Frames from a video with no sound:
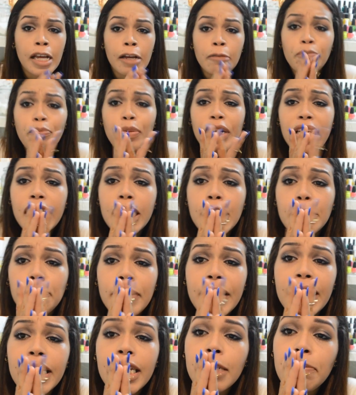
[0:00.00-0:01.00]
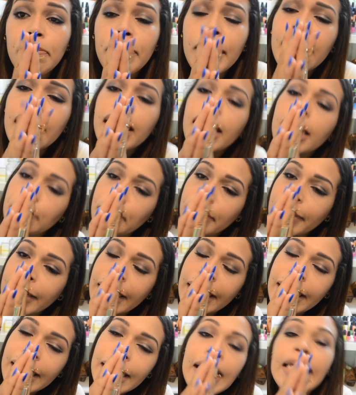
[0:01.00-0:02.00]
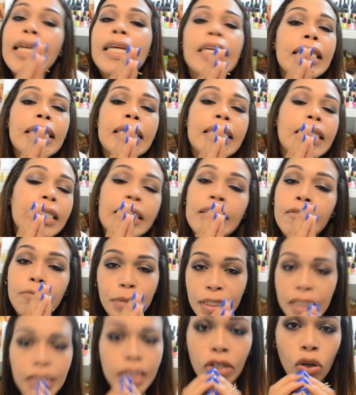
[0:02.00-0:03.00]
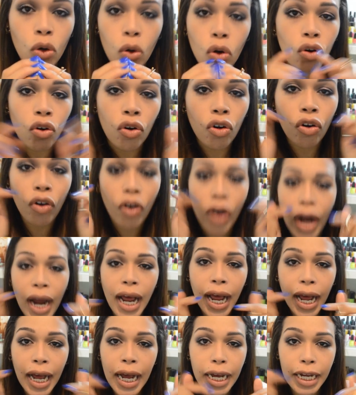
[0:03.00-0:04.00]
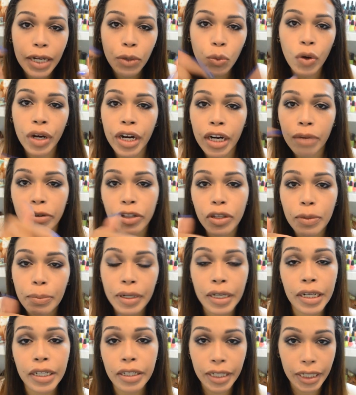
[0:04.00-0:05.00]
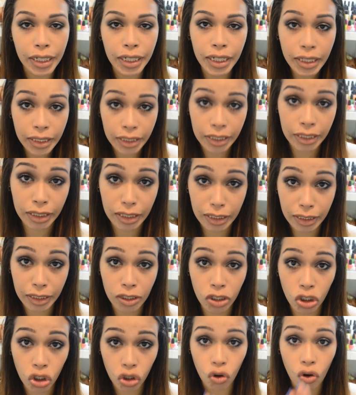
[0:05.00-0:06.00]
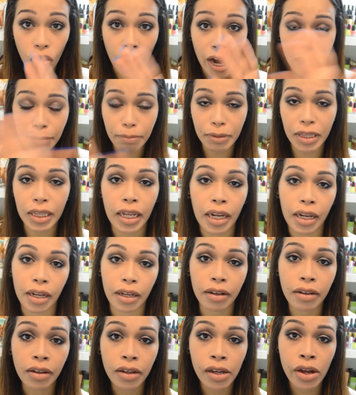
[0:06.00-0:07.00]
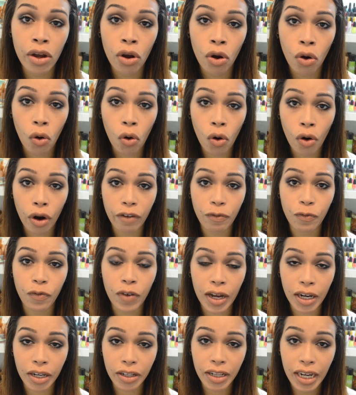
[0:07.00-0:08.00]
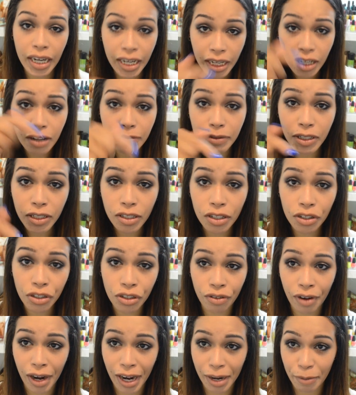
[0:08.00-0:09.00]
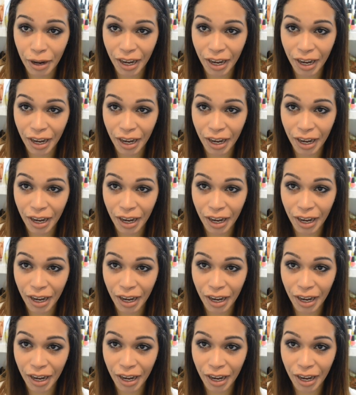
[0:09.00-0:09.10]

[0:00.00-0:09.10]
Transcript: And please, please, please, please subscribe, whatever the button is in the subscribe thing, or follow the link of the subscribe